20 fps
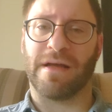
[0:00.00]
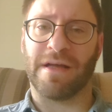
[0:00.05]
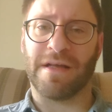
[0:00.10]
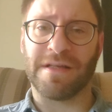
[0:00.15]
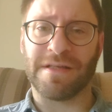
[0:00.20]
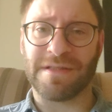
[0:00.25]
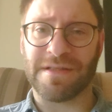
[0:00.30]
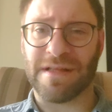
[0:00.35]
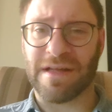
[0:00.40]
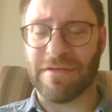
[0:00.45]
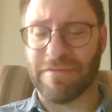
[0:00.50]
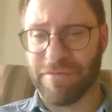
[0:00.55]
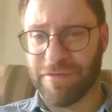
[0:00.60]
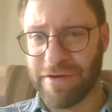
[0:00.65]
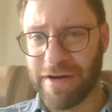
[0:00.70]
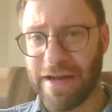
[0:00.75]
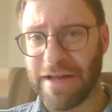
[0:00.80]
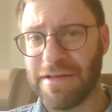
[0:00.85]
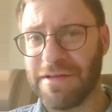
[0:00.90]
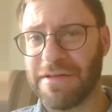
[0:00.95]
is the
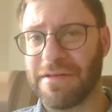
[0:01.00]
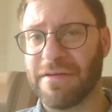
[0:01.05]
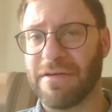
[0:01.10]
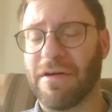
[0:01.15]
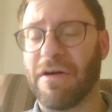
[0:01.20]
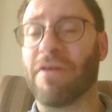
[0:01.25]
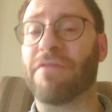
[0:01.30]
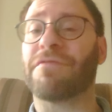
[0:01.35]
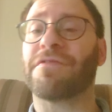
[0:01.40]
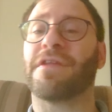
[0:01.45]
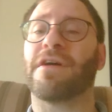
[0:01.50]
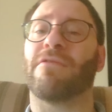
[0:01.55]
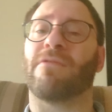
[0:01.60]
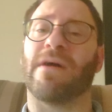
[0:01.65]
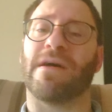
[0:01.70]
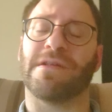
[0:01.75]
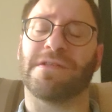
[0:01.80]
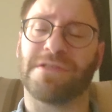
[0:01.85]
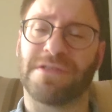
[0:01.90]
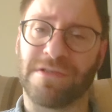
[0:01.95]
friend of the
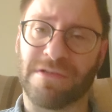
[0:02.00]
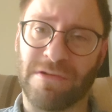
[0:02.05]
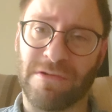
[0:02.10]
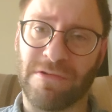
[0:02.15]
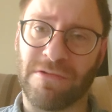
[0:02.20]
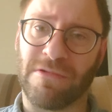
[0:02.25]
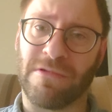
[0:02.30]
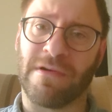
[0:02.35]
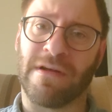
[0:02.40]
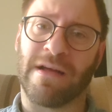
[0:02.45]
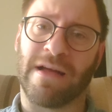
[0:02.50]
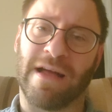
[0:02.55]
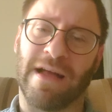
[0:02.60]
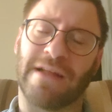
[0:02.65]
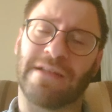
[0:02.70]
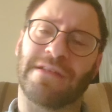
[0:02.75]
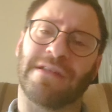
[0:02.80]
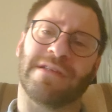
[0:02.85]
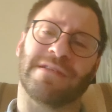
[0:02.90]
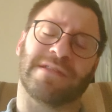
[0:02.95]
ones who,
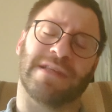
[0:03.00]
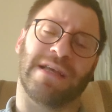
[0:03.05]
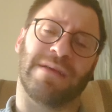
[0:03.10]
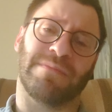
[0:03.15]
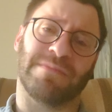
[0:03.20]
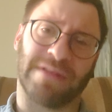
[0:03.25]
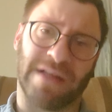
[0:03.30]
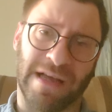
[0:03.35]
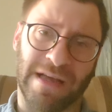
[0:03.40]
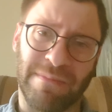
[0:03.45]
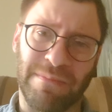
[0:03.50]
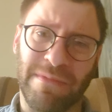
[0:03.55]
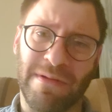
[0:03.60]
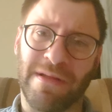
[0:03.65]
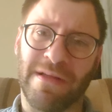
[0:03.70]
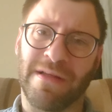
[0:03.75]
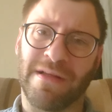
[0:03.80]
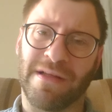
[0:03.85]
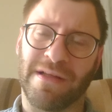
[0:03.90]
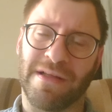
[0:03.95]
at the same time,
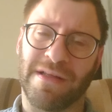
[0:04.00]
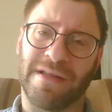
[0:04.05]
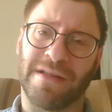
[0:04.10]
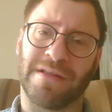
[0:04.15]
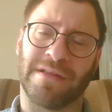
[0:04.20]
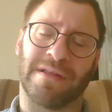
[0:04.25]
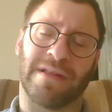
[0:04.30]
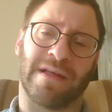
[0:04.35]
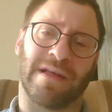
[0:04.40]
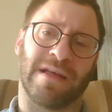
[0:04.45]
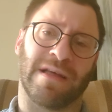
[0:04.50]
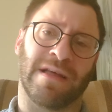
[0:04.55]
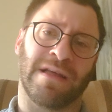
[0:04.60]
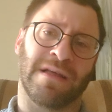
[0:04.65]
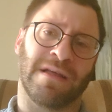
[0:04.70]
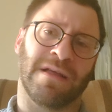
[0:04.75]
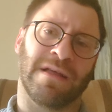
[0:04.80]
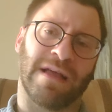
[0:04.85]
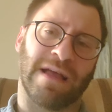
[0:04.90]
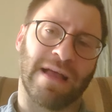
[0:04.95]
in the
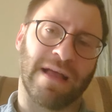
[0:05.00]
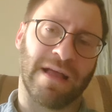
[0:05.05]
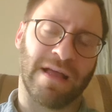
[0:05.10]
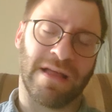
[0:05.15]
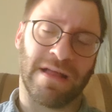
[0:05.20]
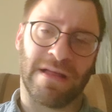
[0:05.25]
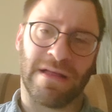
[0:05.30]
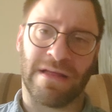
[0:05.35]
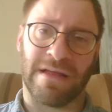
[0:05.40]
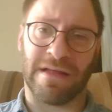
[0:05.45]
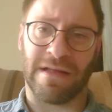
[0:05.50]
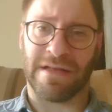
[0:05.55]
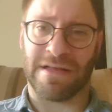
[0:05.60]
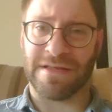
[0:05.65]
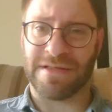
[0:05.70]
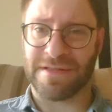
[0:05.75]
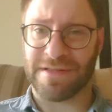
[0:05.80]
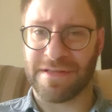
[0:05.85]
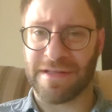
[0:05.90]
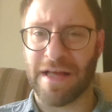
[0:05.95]

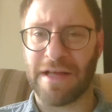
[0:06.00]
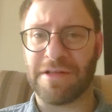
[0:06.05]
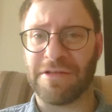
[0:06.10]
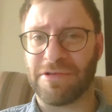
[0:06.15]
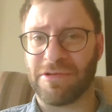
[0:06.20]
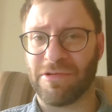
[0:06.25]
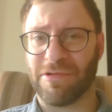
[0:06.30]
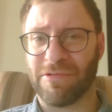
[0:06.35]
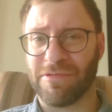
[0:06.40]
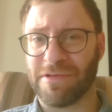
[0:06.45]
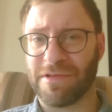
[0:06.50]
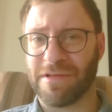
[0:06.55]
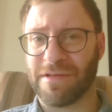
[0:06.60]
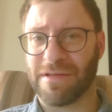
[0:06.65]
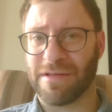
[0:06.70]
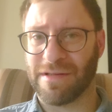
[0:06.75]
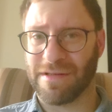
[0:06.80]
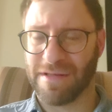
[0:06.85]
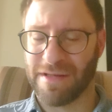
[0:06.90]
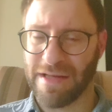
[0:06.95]
statehood
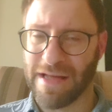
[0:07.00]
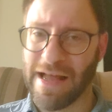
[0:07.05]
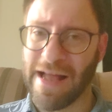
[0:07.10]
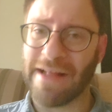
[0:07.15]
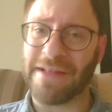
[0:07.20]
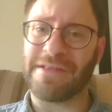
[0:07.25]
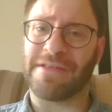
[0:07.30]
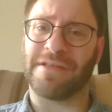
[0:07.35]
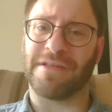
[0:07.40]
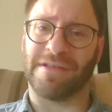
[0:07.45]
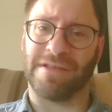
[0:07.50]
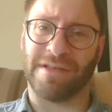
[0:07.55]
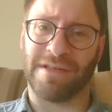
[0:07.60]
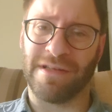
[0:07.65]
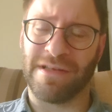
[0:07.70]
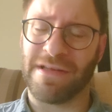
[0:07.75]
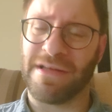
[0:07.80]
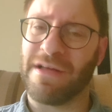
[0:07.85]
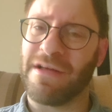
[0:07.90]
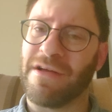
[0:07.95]

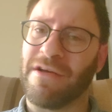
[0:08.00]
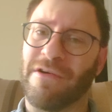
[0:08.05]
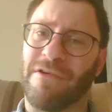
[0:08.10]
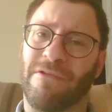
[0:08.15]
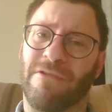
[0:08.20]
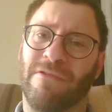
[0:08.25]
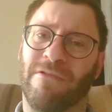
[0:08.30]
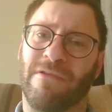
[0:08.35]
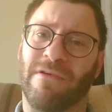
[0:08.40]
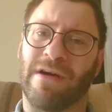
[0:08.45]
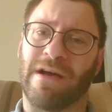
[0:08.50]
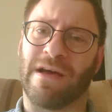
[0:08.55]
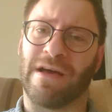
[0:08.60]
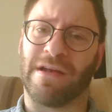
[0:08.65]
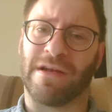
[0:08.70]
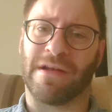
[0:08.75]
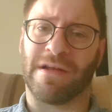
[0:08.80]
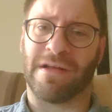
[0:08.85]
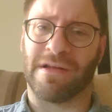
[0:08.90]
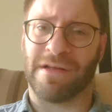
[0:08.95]
entity
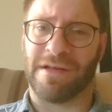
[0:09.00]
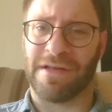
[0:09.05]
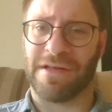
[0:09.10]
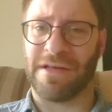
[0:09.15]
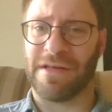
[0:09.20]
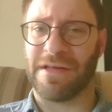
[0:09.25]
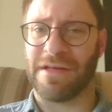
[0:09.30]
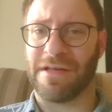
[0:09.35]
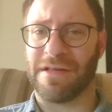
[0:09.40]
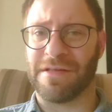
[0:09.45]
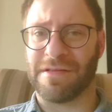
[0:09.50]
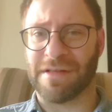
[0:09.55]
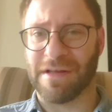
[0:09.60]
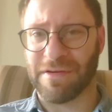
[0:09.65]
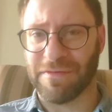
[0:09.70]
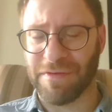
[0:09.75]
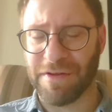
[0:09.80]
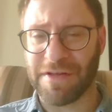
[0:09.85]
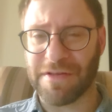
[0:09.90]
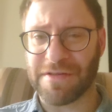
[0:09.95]
where he
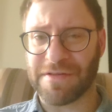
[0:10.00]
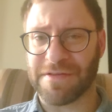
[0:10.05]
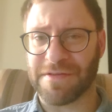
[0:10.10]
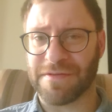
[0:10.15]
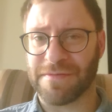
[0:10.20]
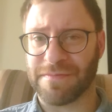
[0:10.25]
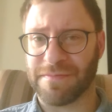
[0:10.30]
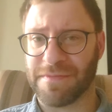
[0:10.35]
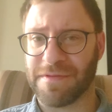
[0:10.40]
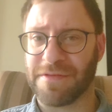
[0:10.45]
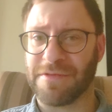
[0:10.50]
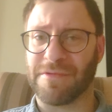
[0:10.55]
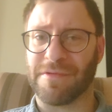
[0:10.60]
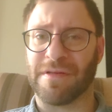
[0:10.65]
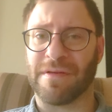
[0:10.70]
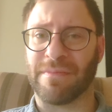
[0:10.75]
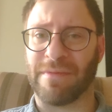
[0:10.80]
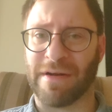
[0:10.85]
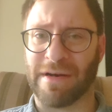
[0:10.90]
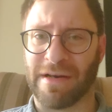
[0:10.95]
intervenes into
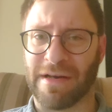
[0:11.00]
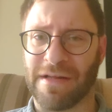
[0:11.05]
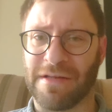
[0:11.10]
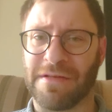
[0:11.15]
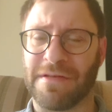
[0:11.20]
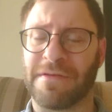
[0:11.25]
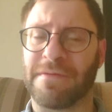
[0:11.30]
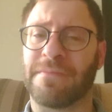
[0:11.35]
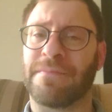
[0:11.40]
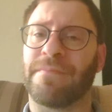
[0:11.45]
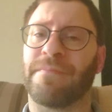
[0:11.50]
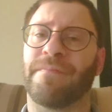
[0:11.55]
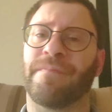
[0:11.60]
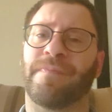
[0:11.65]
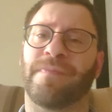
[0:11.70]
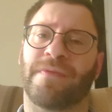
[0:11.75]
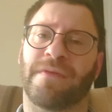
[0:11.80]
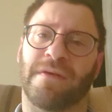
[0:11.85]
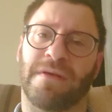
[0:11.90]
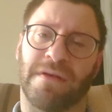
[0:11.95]
the market,
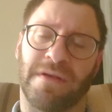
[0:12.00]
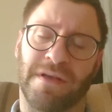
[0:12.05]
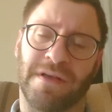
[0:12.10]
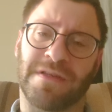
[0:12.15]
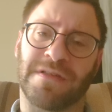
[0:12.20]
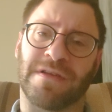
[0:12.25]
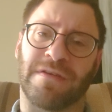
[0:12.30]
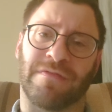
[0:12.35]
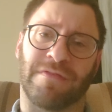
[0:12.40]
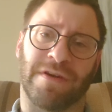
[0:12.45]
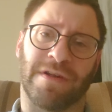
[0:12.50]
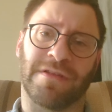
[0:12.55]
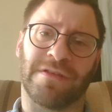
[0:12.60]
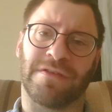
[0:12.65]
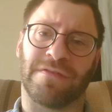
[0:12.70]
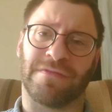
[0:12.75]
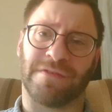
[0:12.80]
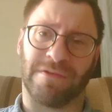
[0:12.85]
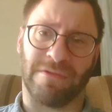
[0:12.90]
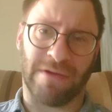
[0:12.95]
he is a friend
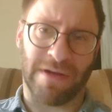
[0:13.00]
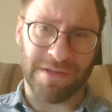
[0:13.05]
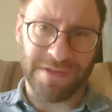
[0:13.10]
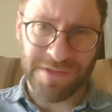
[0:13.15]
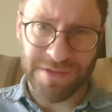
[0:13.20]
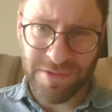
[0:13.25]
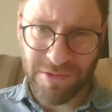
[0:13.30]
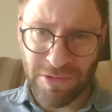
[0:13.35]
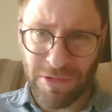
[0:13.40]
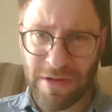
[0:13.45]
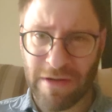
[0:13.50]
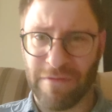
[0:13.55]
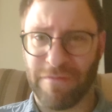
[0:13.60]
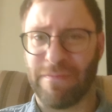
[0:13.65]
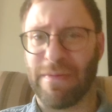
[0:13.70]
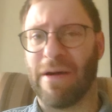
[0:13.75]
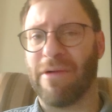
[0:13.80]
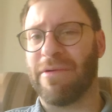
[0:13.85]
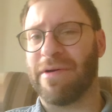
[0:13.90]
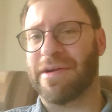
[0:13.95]
of the ones who
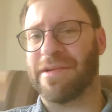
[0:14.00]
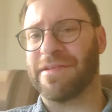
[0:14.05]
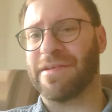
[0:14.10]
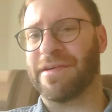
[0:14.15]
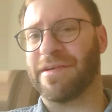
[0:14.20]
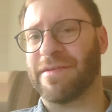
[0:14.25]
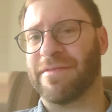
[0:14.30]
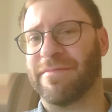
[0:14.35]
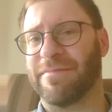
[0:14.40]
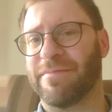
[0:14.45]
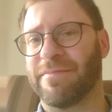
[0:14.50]
have power there.